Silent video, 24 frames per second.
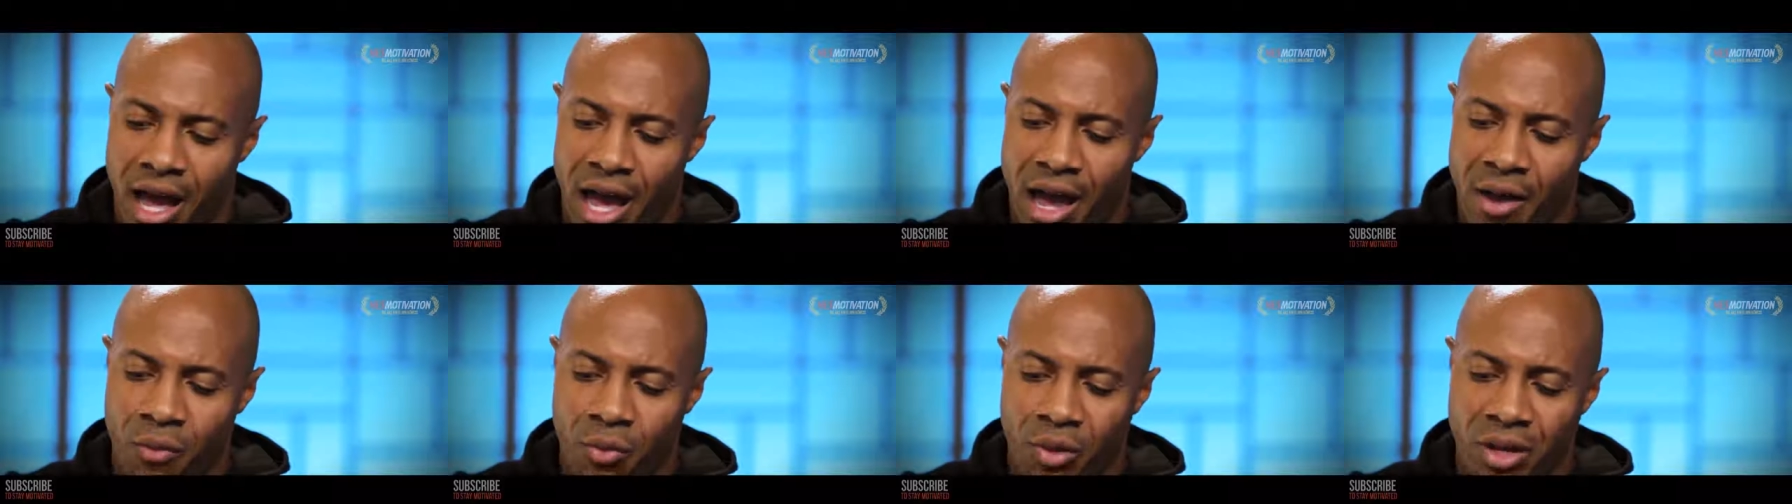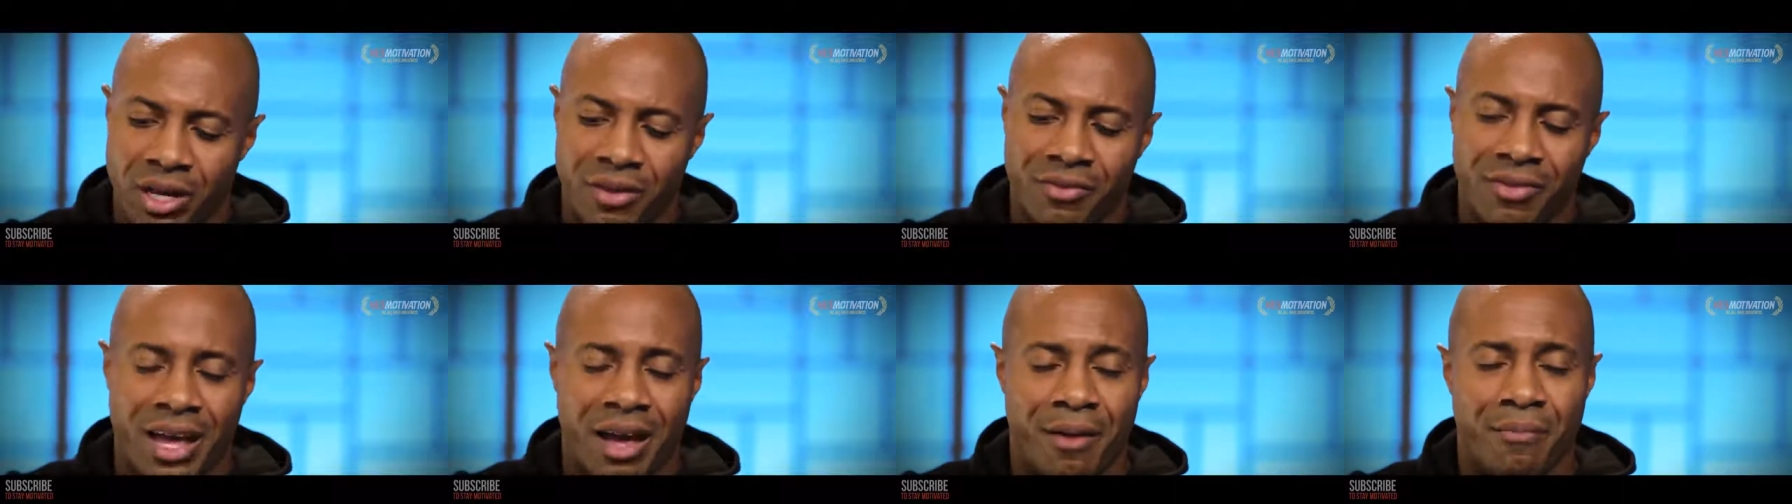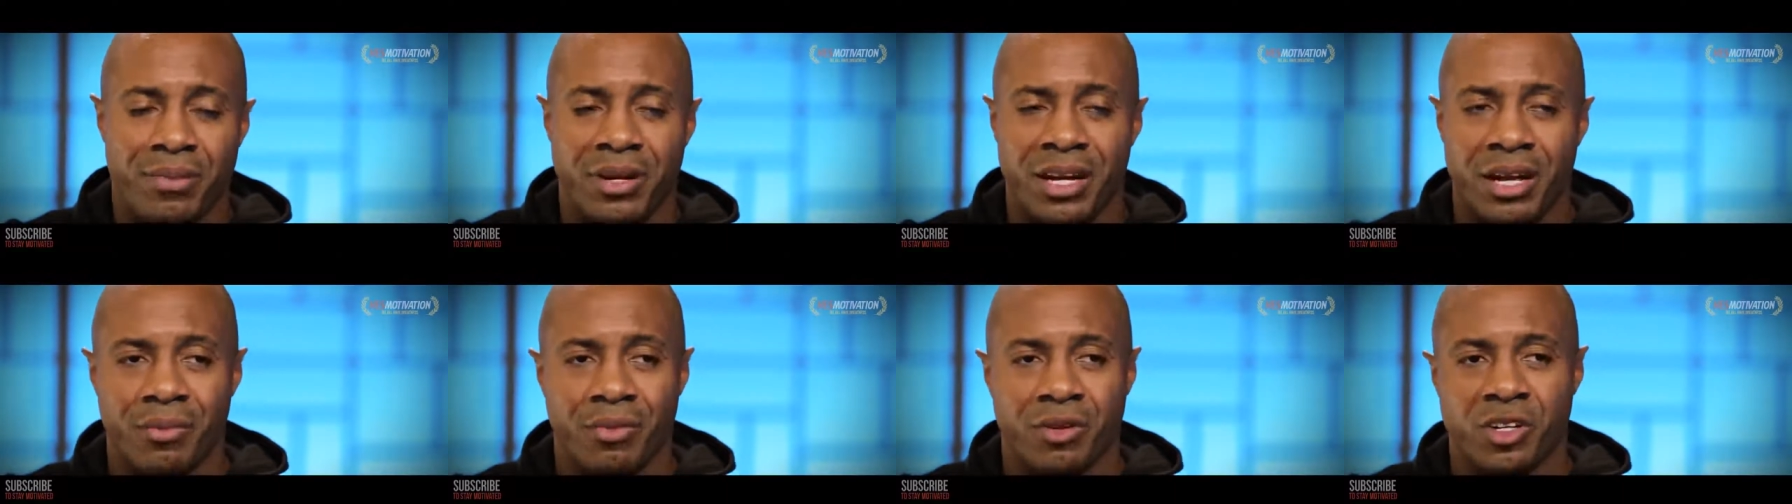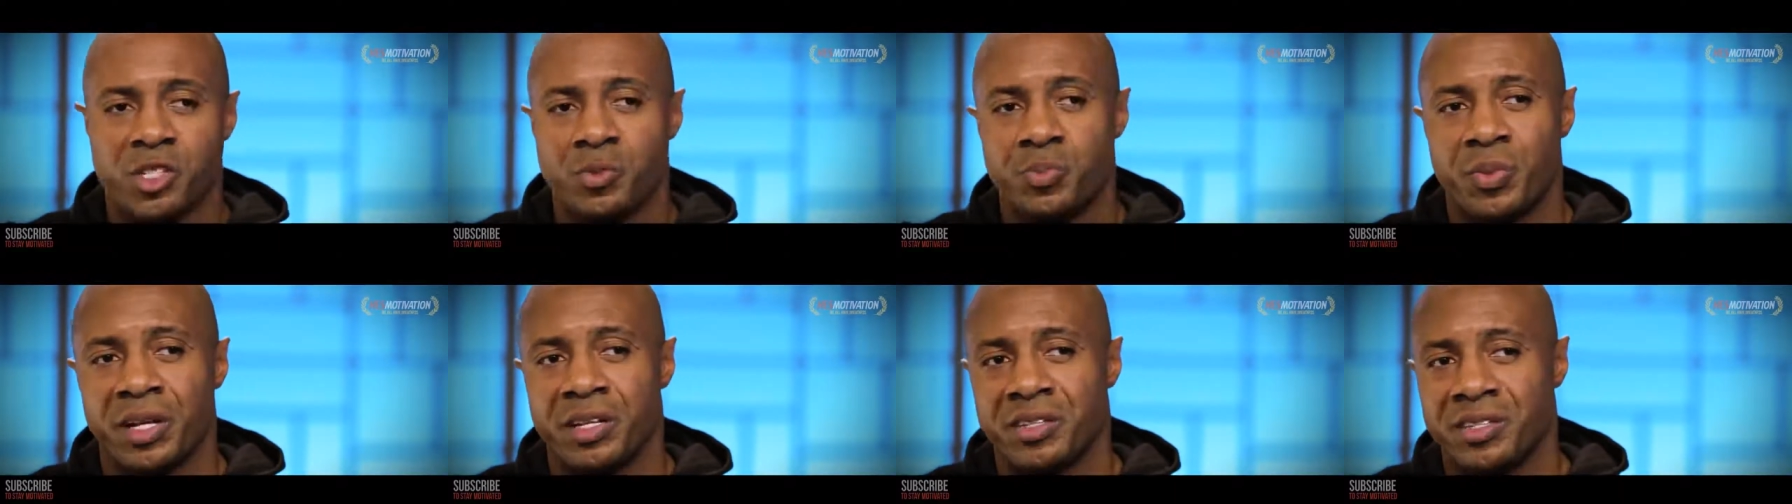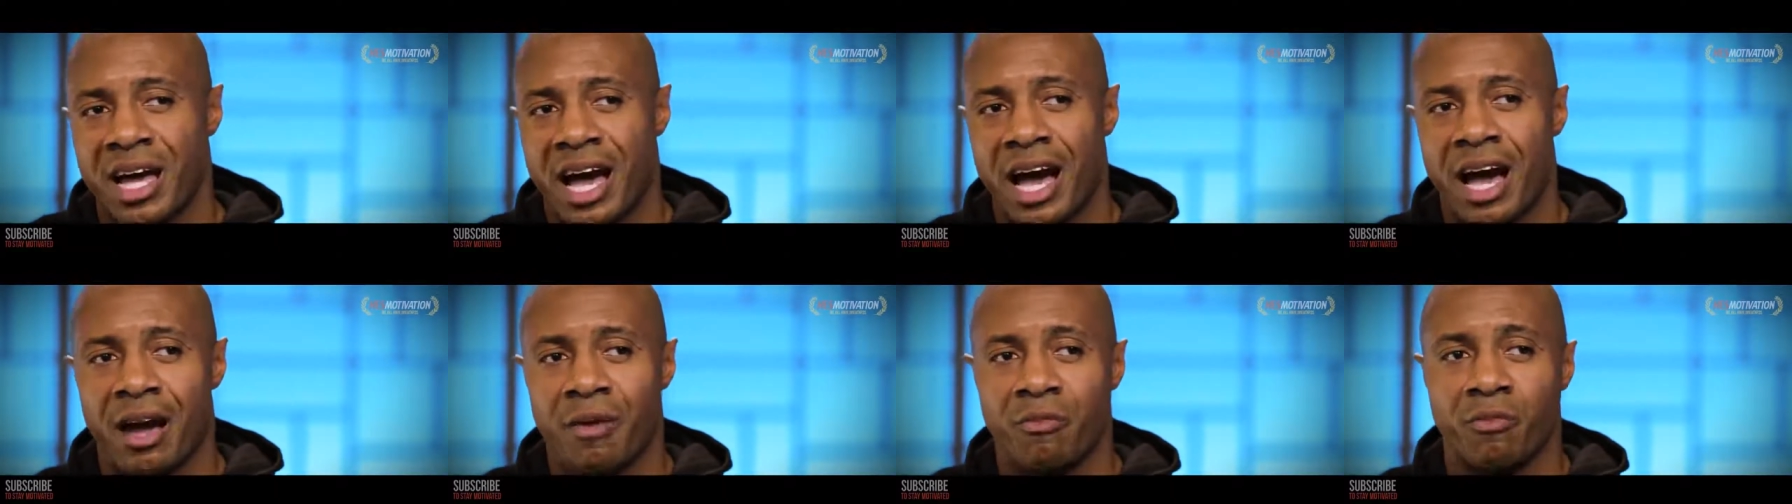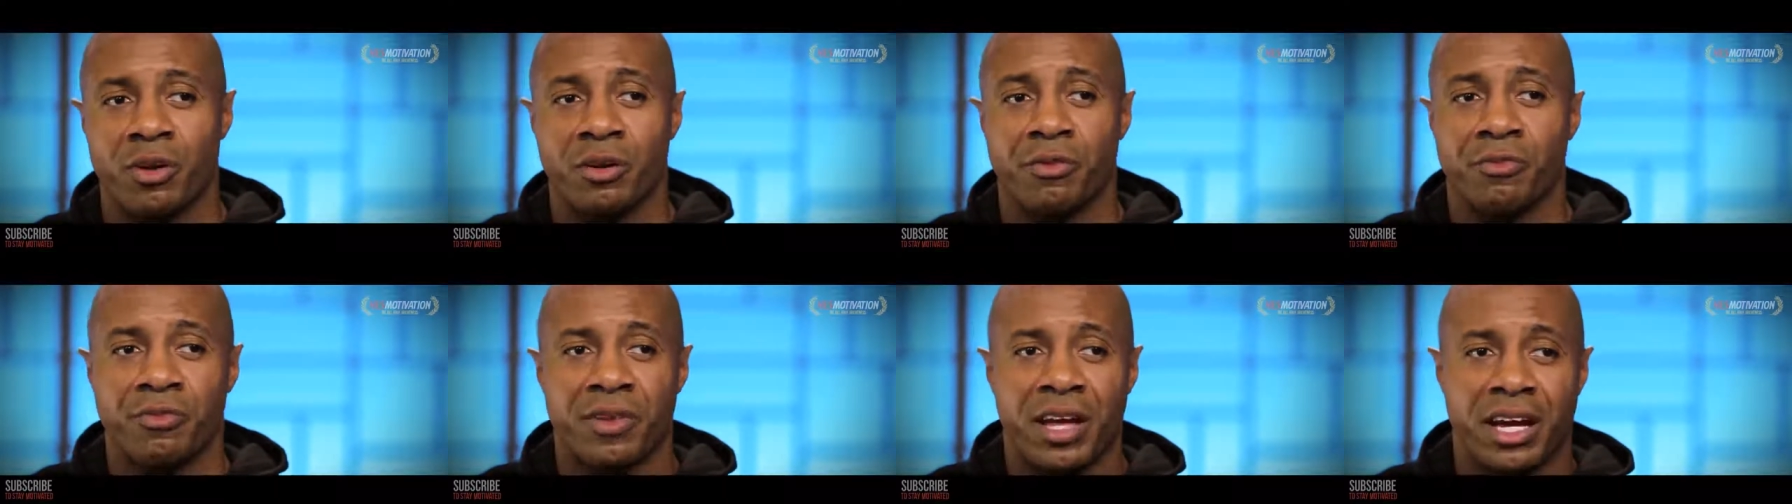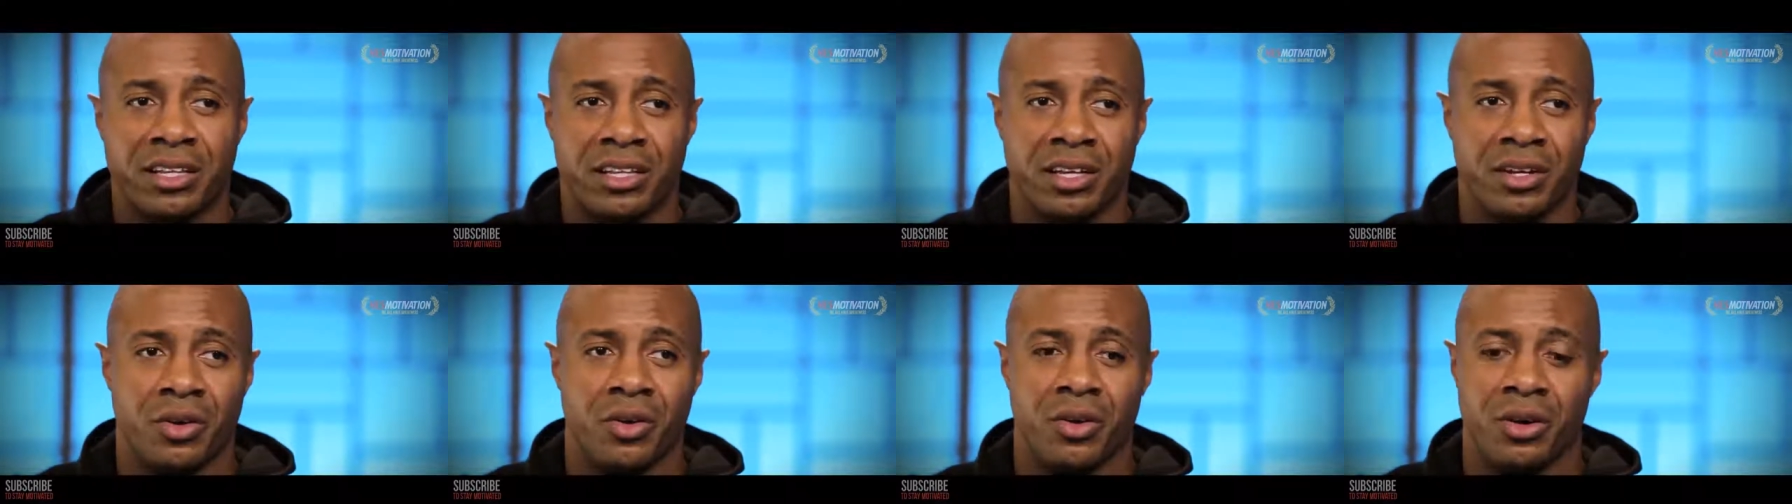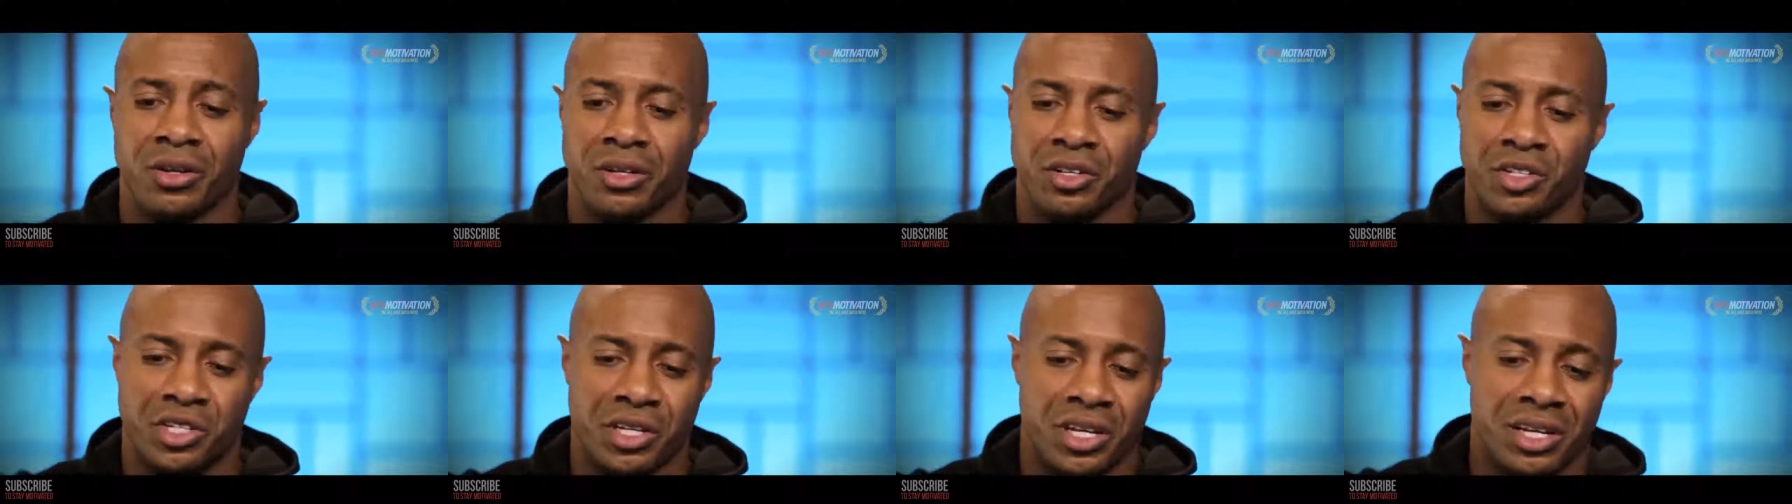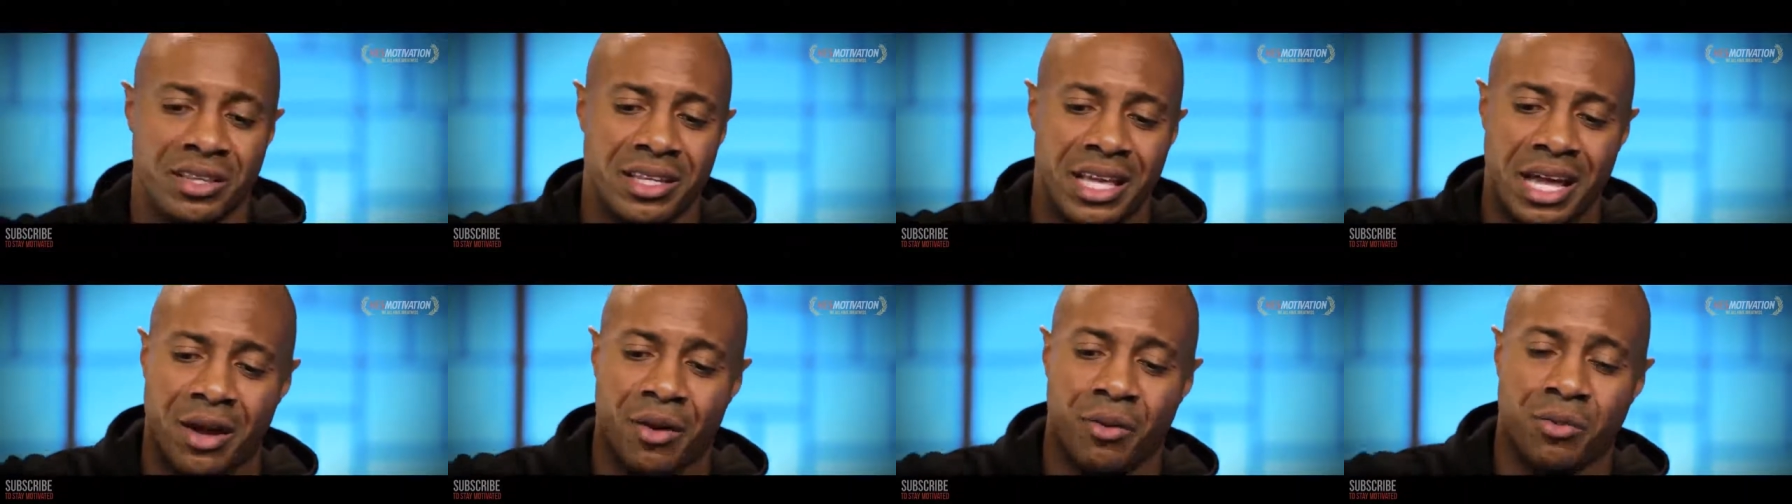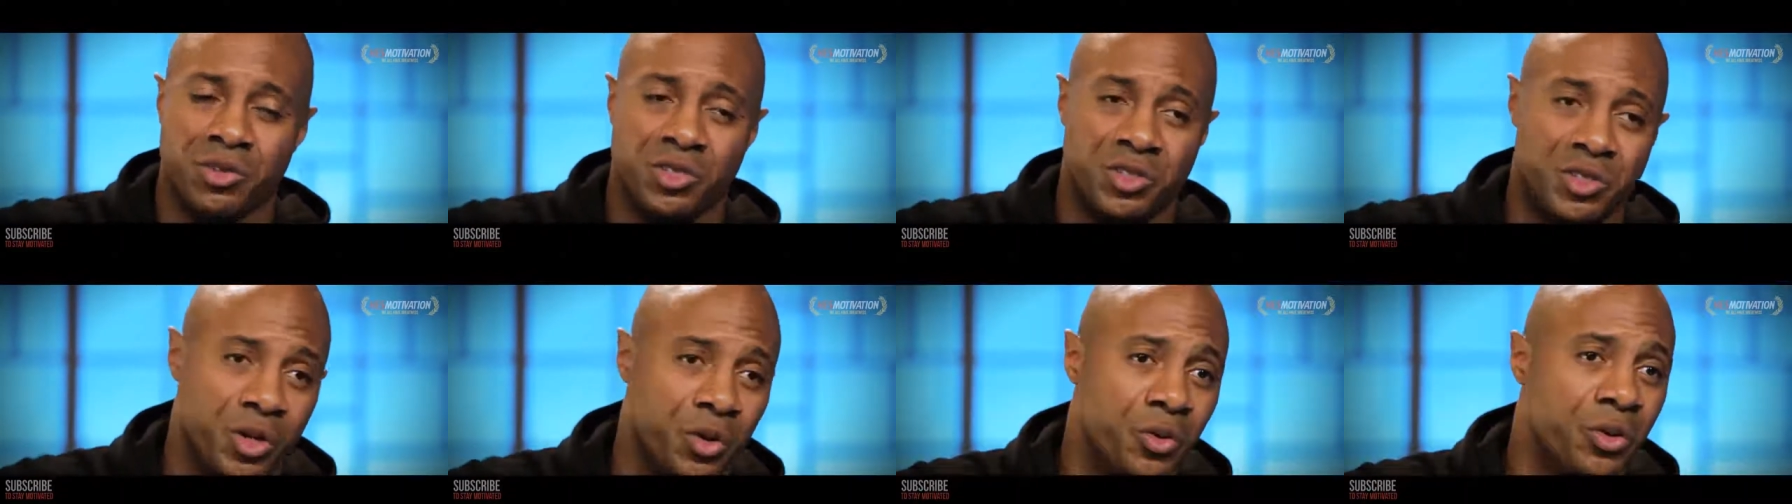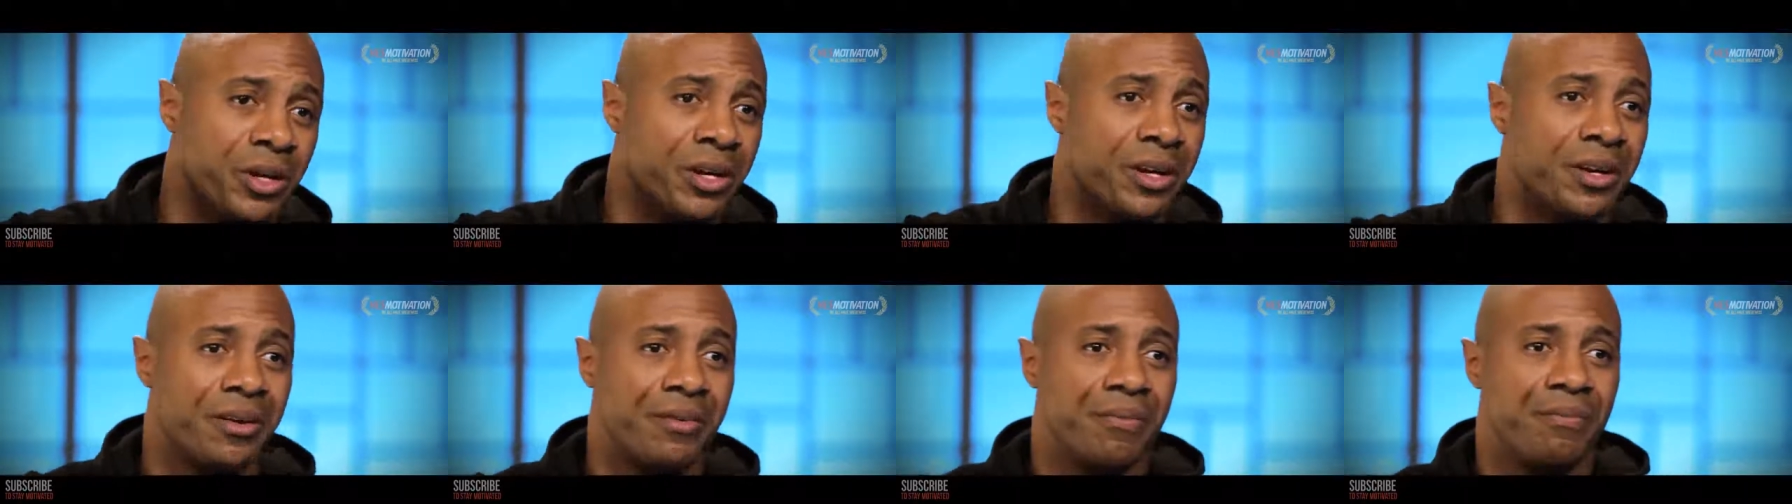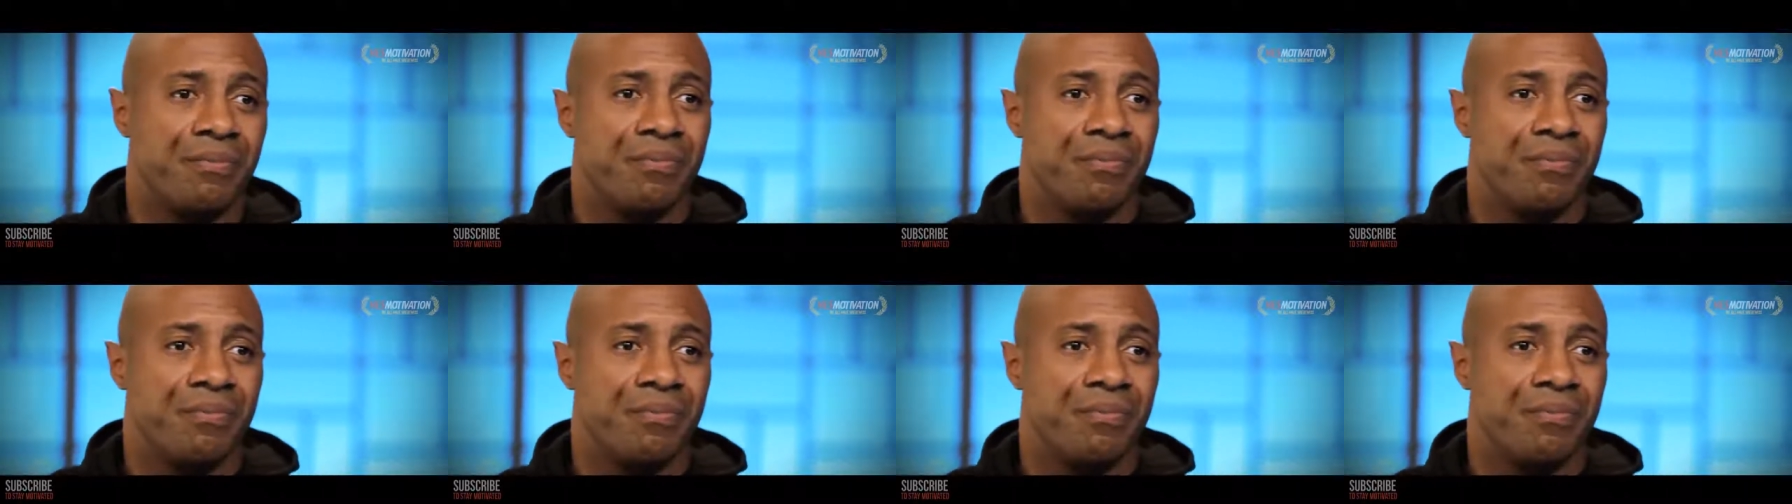I would even have been able to spend time reflecting on the shit that I was doing.